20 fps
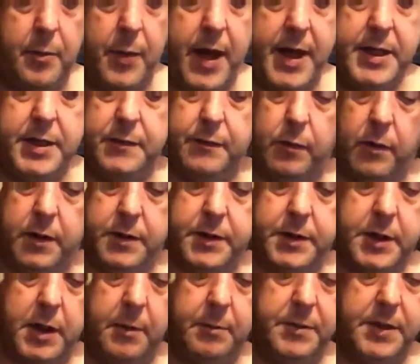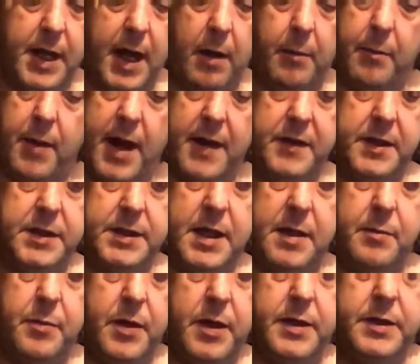The Page of Wands comes out. Man, the
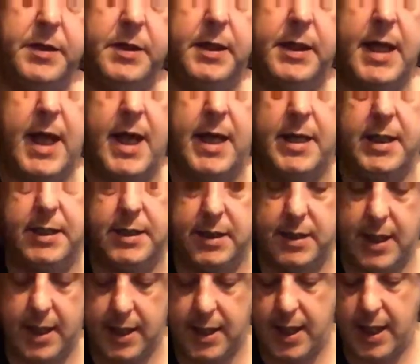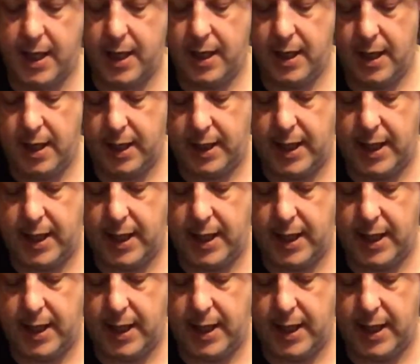same person again is thinking